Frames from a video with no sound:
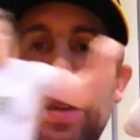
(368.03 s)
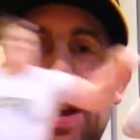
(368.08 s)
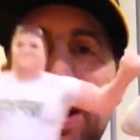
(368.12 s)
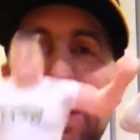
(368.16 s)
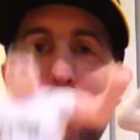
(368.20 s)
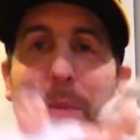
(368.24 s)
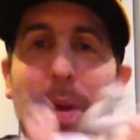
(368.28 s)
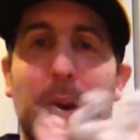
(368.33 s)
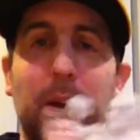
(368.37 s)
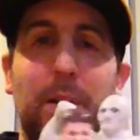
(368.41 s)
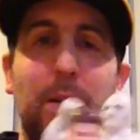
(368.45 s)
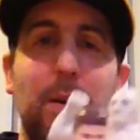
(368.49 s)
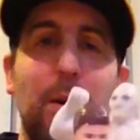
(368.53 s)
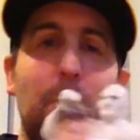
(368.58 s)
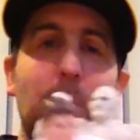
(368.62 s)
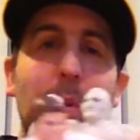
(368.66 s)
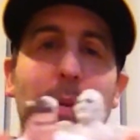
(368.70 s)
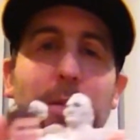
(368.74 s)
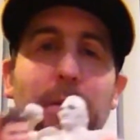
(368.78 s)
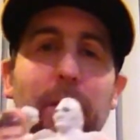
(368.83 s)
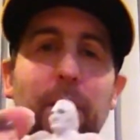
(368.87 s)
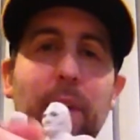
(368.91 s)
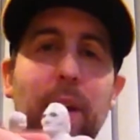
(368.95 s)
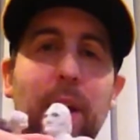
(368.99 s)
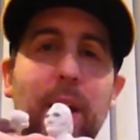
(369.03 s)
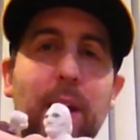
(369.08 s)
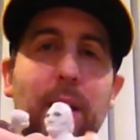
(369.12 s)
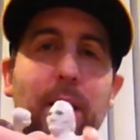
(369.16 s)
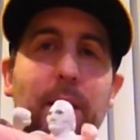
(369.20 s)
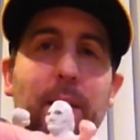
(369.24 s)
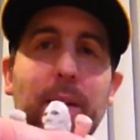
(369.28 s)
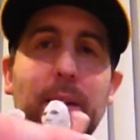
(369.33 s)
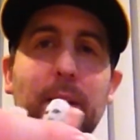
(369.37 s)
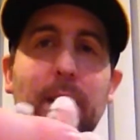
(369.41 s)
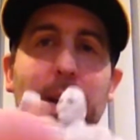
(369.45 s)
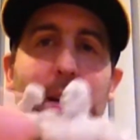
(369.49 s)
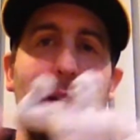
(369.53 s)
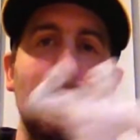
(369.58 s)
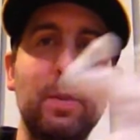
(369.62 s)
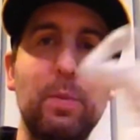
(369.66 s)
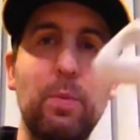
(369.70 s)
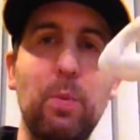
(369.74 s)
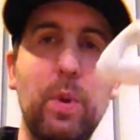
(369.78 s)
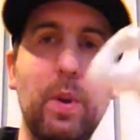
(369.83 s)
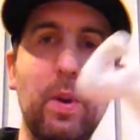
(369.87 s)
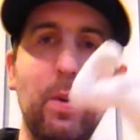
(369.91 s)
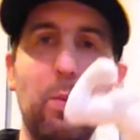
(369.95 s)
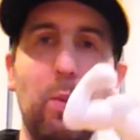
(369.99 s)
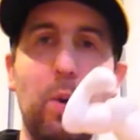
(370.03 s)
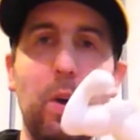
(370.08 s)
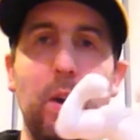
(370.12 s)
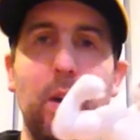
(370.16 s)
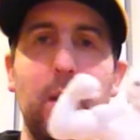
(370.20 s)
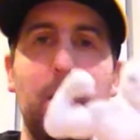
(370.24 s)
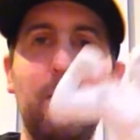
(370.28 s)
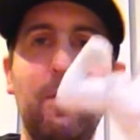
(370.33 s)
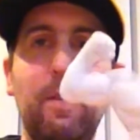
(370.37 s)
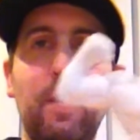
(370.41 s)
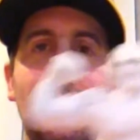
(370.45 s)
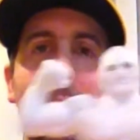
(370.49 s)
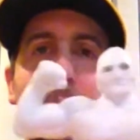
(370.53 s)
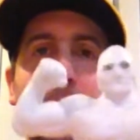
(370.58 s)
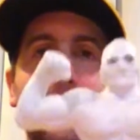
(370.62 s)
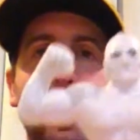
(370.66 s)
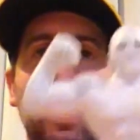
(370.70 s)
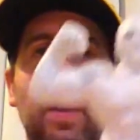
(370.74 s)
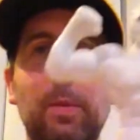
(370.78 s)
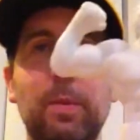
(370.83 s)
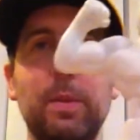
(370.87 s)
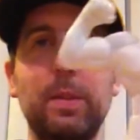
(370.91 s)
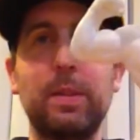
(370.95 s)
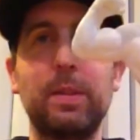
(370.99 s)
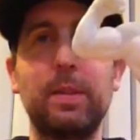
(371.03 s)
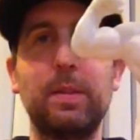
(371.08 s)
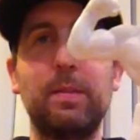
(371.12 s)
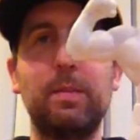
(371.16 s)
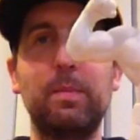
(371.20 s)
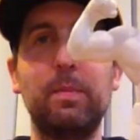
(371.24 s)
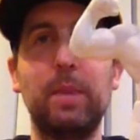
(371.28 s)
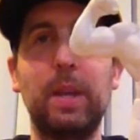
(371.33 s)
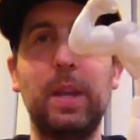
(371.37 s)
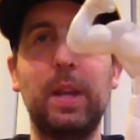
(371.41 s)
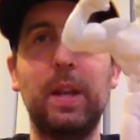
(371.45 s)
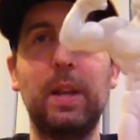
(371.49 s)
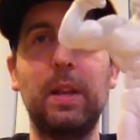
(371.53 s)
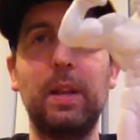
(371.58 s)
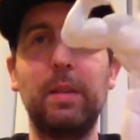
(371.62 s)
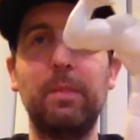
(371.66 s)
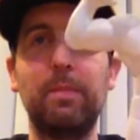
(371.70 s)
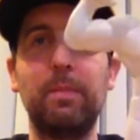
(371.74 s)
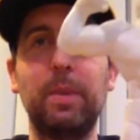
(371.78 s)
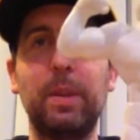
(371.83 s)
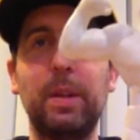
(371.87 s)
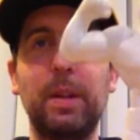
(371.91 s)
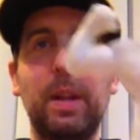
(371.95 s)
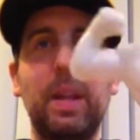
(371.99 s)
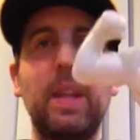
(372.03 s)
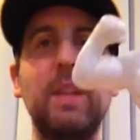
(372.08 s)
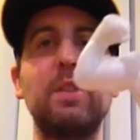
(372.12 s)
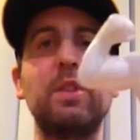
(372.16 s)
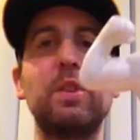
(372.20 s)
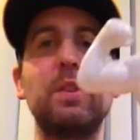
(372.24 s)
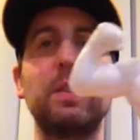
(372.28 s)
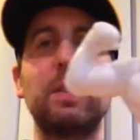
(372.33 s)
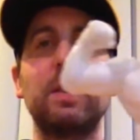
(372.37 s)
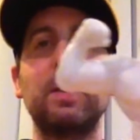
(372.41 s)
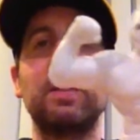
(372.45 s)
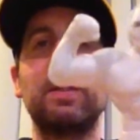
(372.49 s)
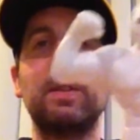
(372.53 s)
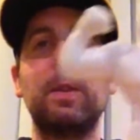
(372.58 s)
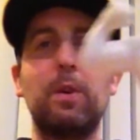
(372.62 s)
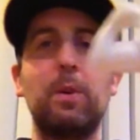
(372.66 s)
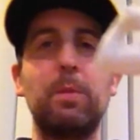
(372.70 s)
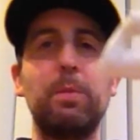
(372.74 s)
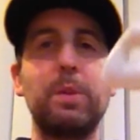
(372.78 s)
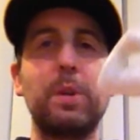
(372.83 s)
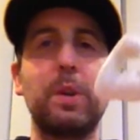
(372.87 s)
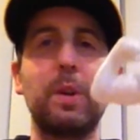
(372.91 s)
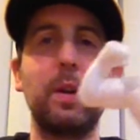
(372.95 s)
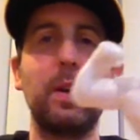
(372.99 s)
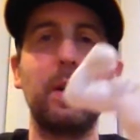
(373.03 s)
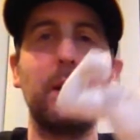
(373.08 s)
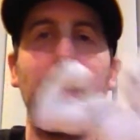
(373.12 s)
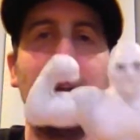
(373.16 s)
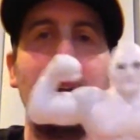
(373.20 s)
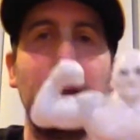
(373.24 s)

I'm not going for that. I just wanted one figure that was like just a sculpture.